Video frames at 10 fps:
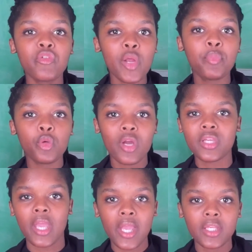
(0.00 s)
and rape you
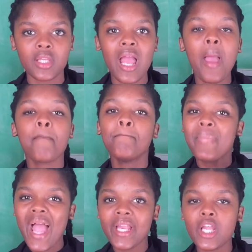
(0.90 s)
again.
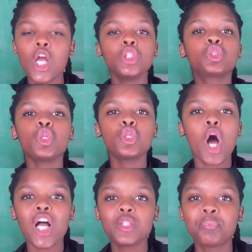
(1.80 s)
Men, do
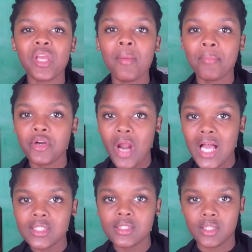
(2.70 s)
not be
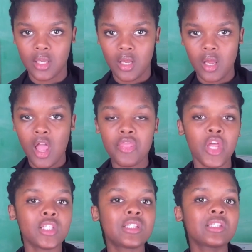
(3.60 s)
embarrassed
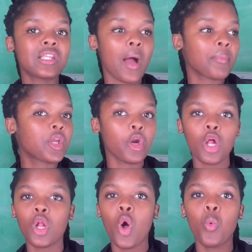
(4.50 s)
that some
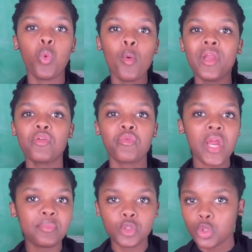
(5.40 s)
girl or woman
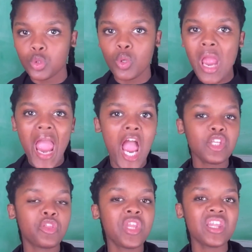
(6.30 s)
raped you
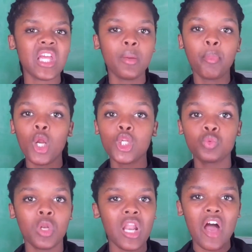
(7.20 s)
and you think that the
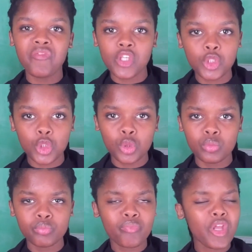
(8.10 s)
police will laugh at
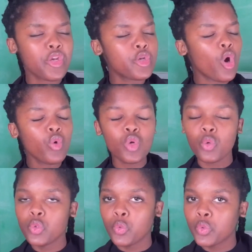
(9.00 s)
you. No.
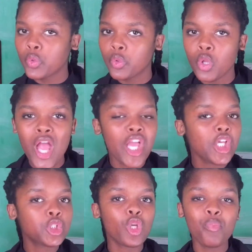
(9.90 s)

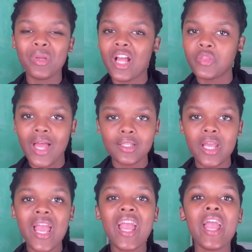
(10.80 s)
It shouldn't be like
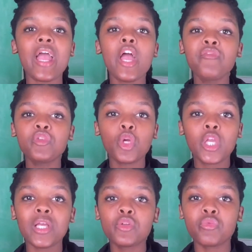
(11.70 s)
that. If you
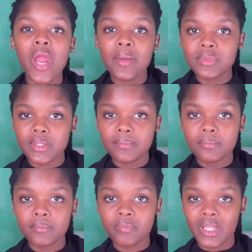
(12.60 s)
get raped,
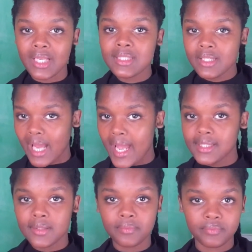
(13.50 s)
listen
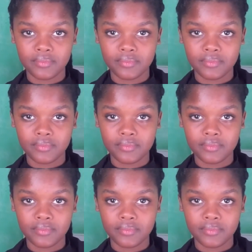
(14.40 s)
guys,